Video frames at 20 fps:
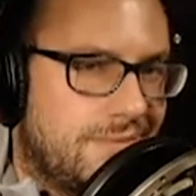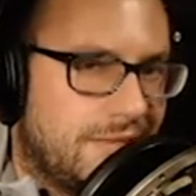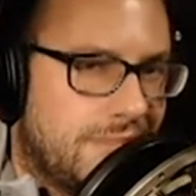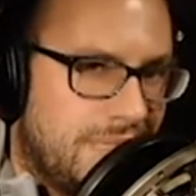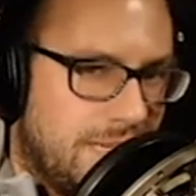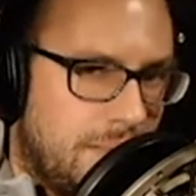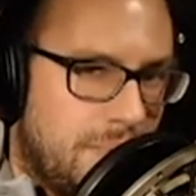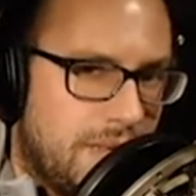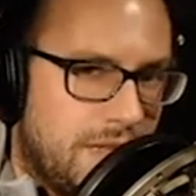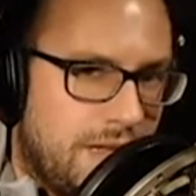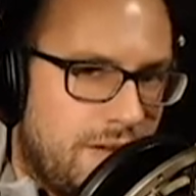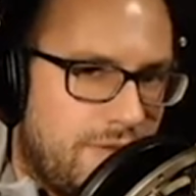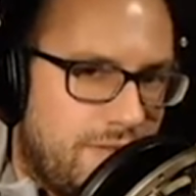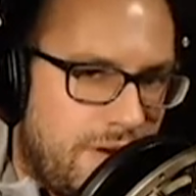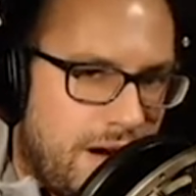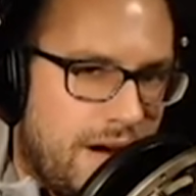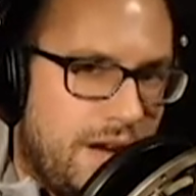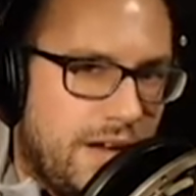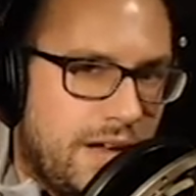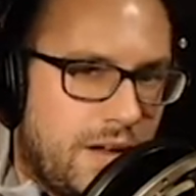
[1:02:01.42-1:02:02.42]
Typically
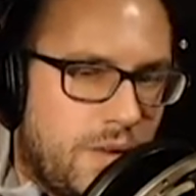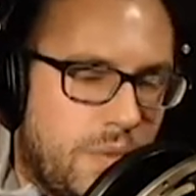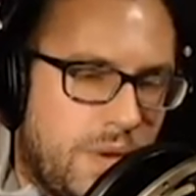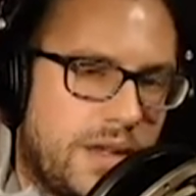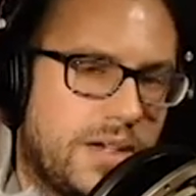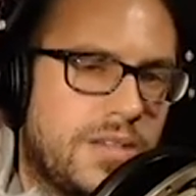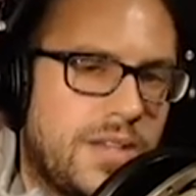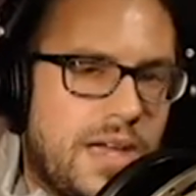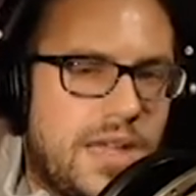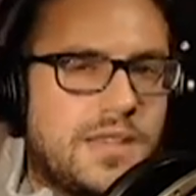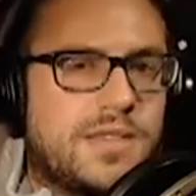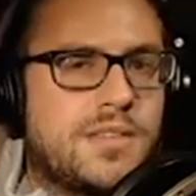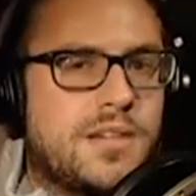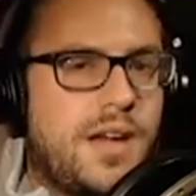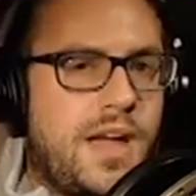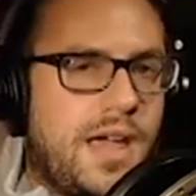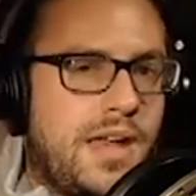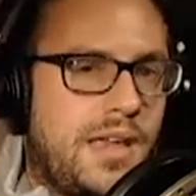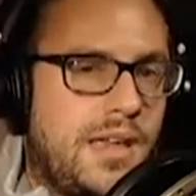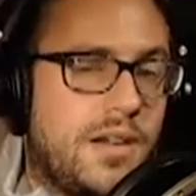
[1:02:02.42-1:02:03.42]
very quick to answer
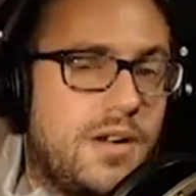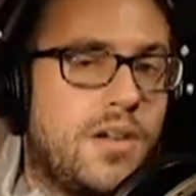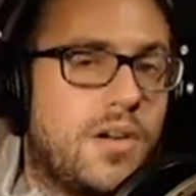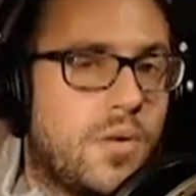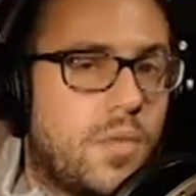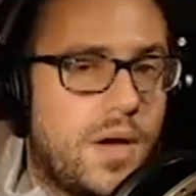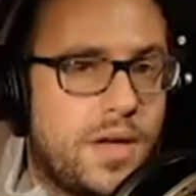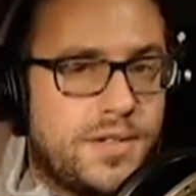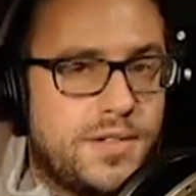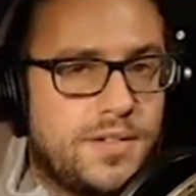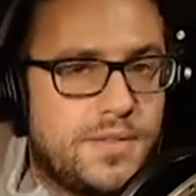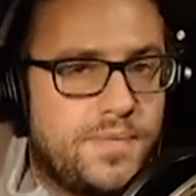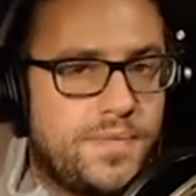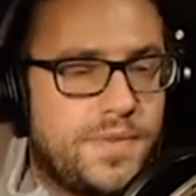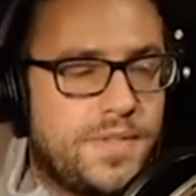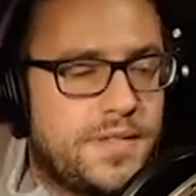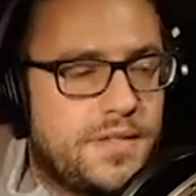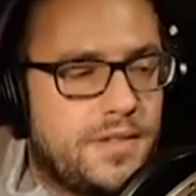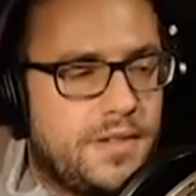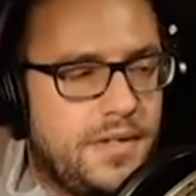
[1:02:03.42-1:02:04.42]
any and all
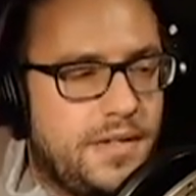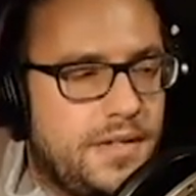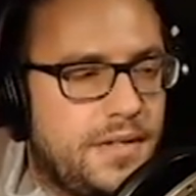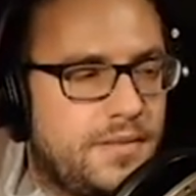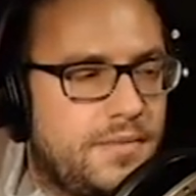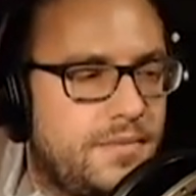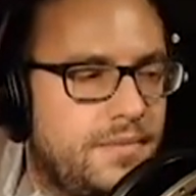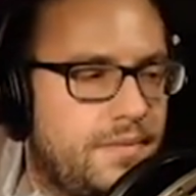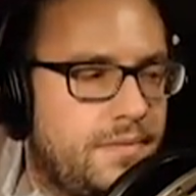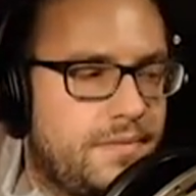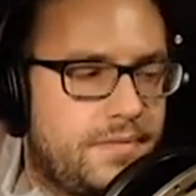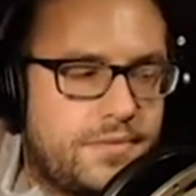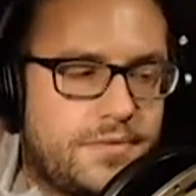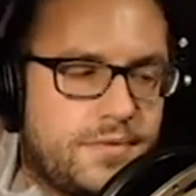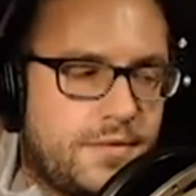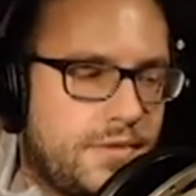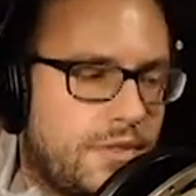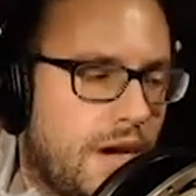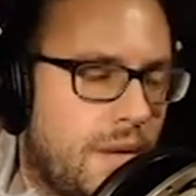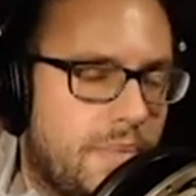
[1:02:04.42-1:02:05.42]
questions.
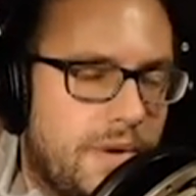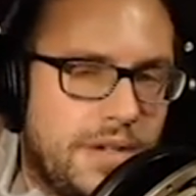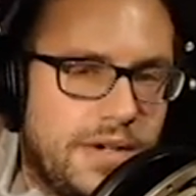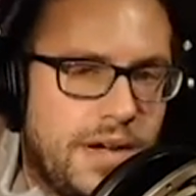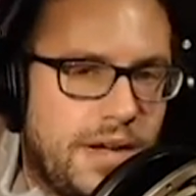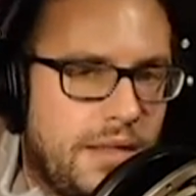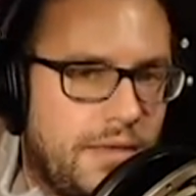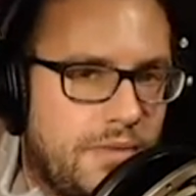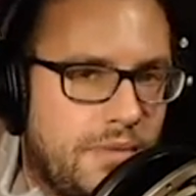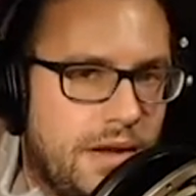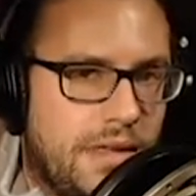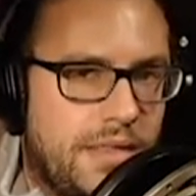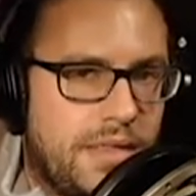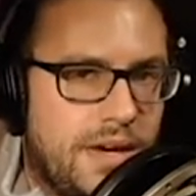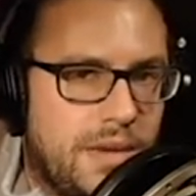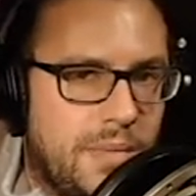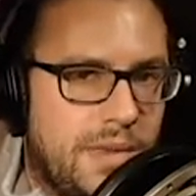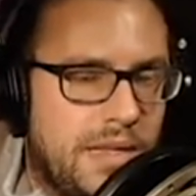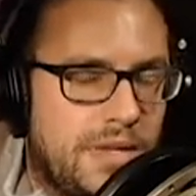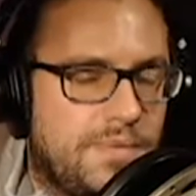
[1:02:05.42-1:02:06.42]
Drop it in any thread that
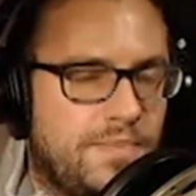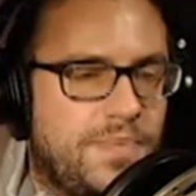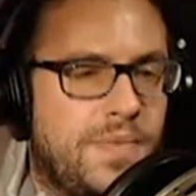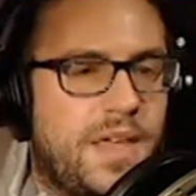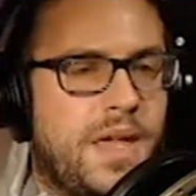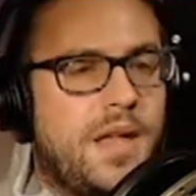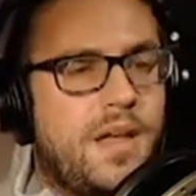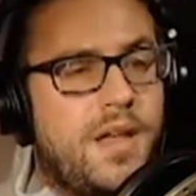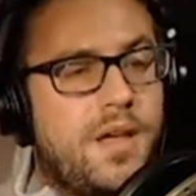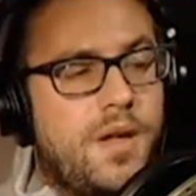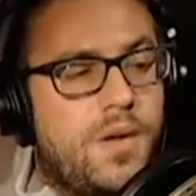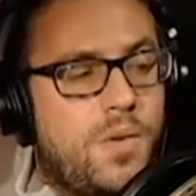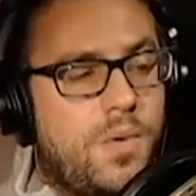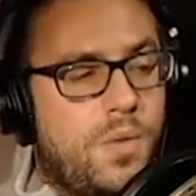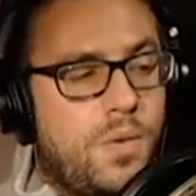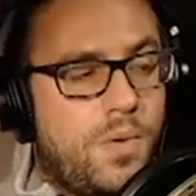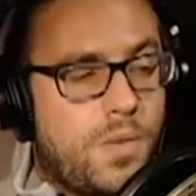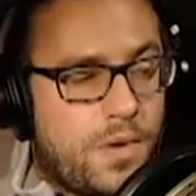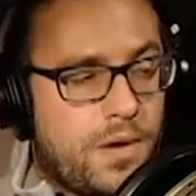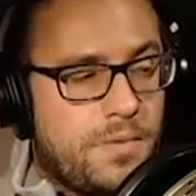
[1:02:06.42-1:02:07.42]
I'm in,
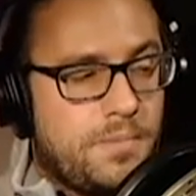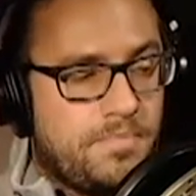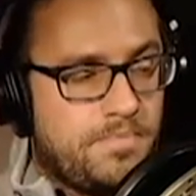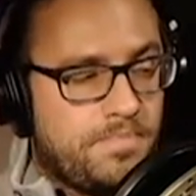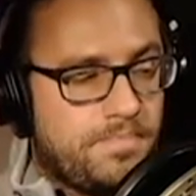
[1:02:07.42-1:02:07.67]
or